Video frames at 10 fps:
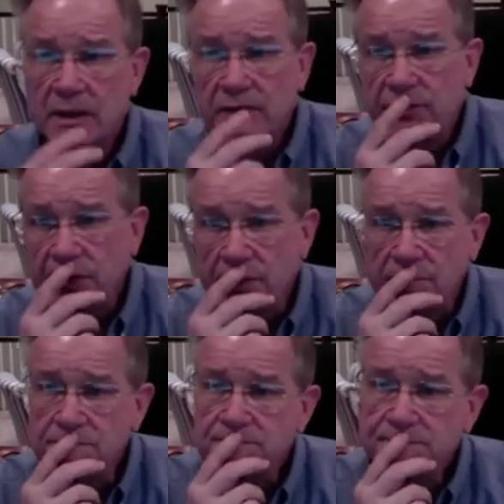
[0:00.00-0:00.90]

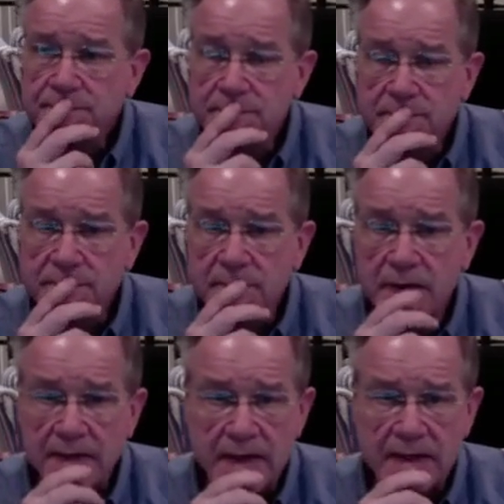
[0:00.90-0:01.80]
So
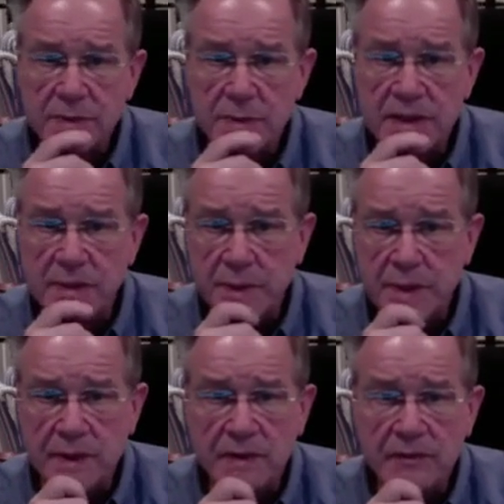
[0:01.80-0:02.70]
that's my
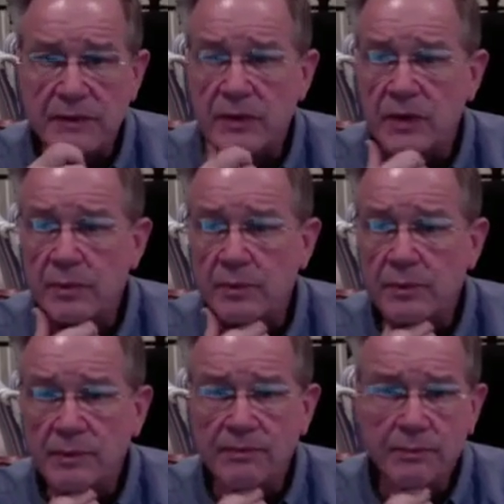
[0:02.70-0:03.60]
spiel for
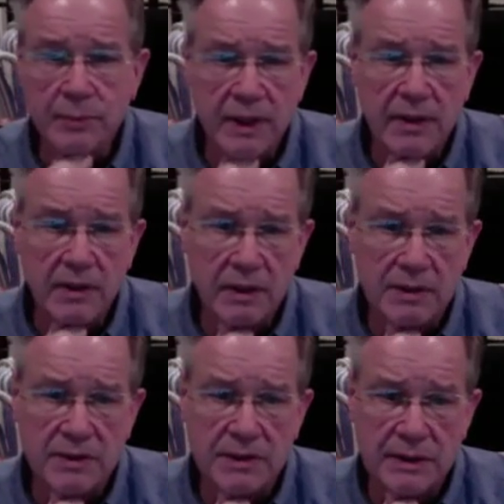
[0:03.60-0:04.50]
product
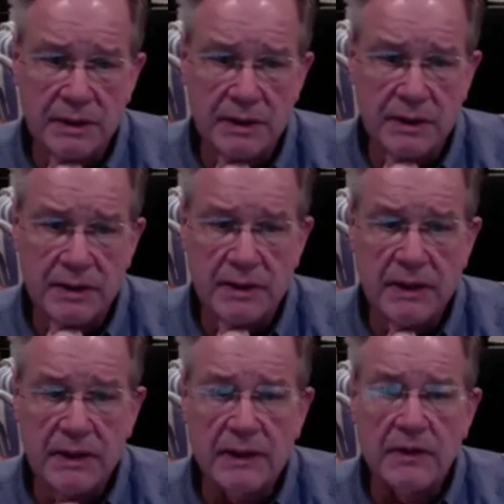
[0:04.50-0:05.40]
launch and
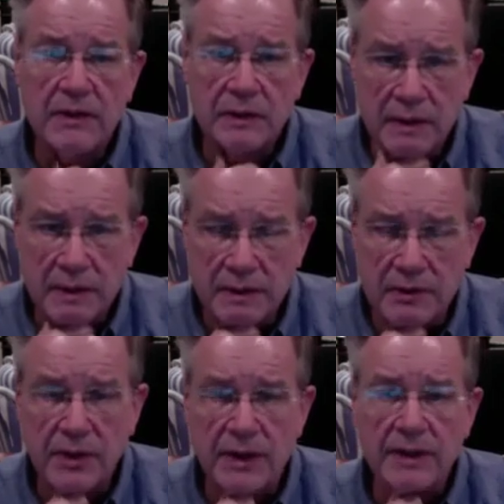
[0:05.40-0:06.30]

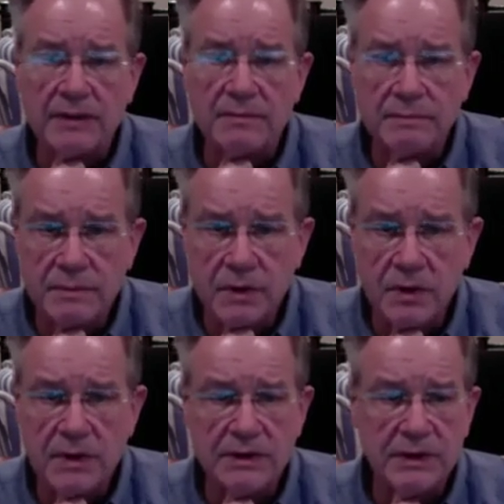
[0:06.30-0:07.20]
creating
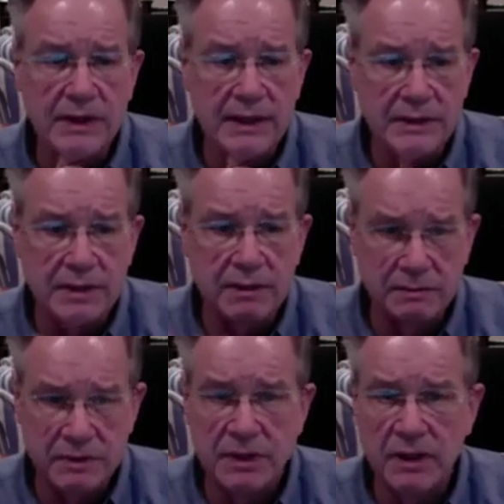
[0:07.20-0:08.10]
early stage
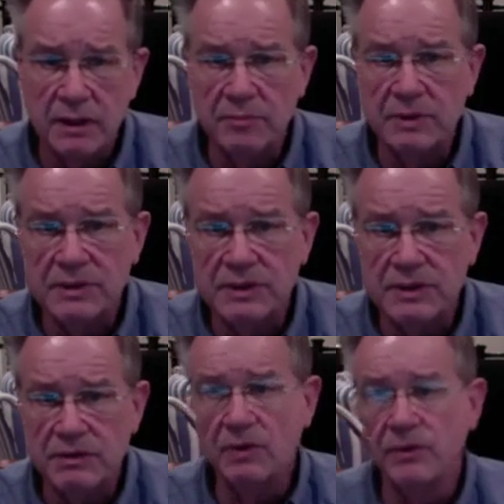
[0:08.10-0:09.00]
startup business
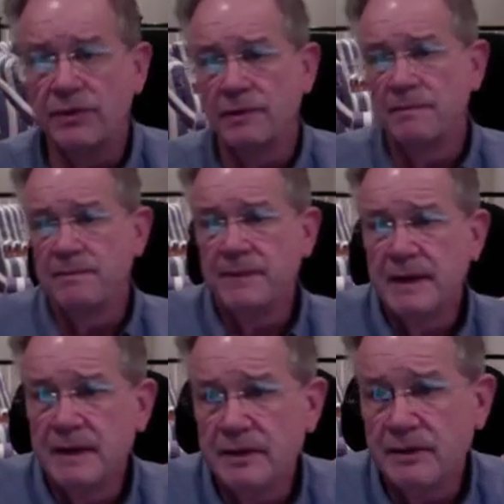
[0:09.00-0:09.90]
growth.
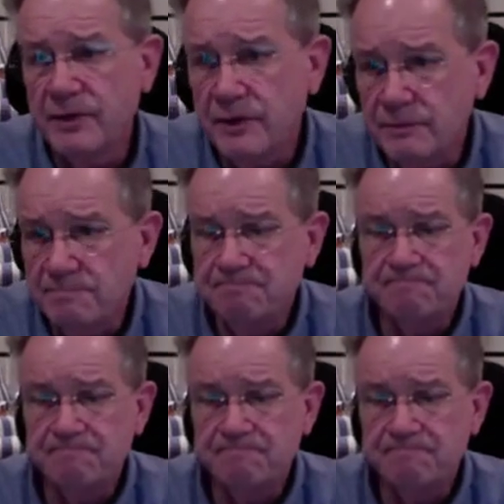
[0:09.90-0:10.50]
So